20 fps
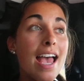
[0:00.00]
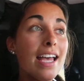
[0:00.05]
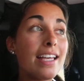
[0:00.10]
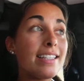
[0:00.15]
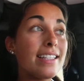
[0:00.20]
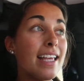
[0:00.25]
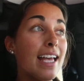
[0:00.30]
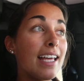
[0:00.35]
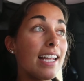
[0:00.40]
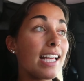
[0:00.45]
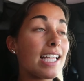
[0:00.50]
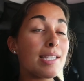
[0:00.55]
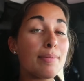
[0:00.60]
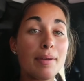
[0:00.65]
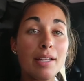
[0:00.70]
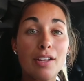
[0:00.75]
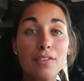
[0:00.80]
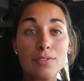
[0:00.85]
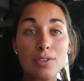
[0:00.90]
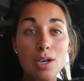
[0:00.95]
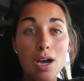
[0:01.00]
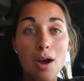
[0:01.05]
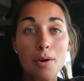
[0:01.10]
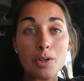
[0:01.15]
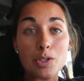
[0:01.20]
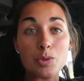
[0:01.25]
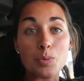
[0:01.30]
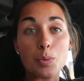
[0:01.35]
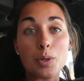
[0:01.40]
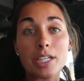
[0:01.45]
And then I spent a few
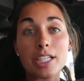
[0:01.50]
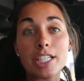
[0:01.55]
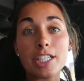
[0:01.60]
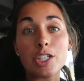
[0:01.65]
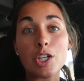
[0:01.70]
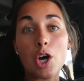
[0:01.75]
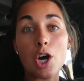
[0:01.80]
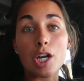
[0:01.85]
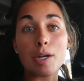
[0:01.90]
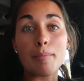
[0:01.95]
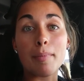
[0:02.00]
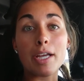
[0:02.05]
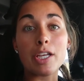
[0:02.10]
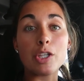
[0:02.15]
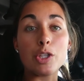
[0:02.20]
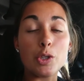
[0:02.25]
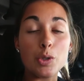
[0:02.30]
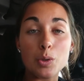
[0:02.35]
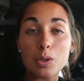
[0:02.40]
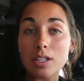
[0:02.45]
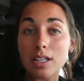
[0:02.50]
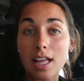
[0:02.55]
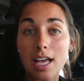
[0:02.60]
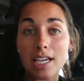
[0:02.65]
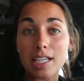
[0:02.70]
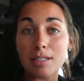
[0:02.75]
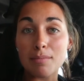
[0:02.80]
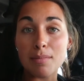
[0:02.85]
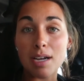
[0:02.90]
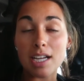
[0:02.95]
hours working on my new
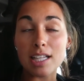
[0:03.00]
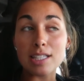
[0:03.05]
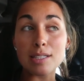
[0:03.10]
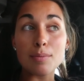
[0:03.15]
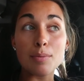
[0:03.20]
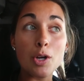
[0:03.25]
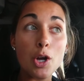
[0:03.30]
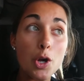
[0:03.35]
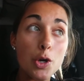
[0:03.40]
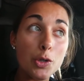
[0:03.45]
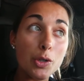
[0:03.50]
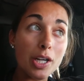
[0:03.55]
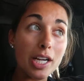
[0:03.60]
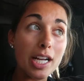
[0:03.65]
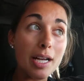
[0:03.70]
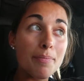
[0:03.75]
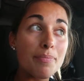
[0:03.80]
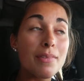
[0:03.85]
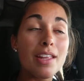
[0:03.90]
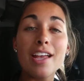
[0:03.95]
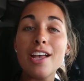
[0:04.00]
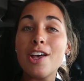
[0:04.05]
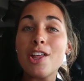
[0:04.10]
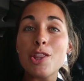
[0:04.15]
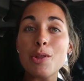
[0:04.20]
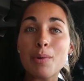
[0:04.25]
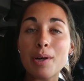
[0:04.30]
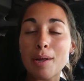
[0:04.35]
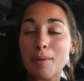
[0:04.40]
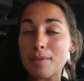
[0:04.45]
client of mine's program,
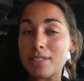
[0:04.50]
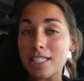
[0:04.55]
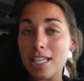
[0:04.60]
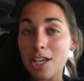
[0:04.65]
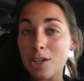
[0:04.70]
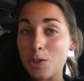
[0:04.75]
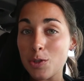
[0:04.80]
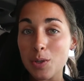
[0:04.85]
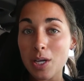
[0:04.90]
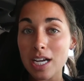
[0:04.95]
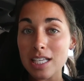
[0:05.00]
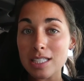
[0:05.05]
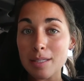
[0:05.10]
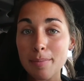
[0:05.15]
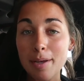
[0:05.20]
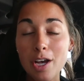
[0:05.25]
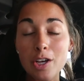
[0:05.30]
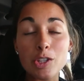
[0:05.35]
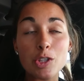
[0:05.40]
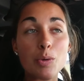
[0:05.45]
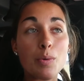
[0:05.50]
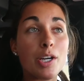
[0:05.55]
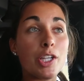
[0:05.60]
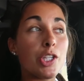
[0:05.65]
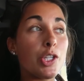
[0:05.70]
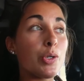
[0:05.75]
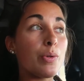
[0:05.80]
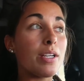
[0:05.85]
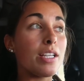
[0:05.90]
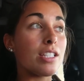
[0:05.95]
the one I was telling you guys about, the one
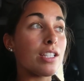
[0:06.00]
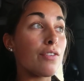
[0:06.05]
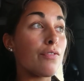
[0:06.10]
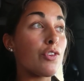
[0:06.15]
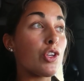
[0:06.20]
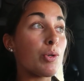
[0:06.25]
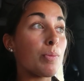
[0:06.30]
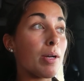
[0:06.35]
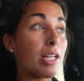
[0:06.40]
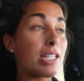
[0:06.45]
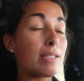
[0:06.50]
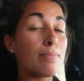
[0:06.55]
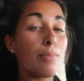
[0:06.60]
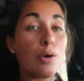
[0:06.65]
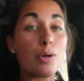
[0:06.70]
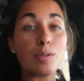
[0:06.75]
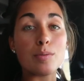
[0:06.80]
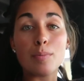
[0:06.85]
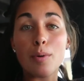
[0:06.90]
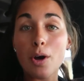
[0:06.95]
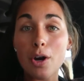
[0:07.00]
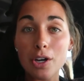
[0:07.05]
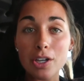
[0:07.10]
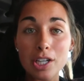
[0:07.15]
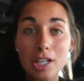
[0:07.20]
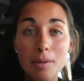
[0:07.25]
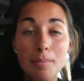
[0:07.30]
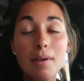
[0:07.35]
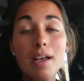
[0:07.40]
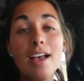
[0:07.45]
who is a few months
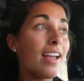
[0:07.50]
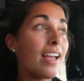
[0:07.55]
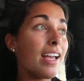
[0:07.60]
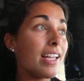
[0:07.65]
postpartum.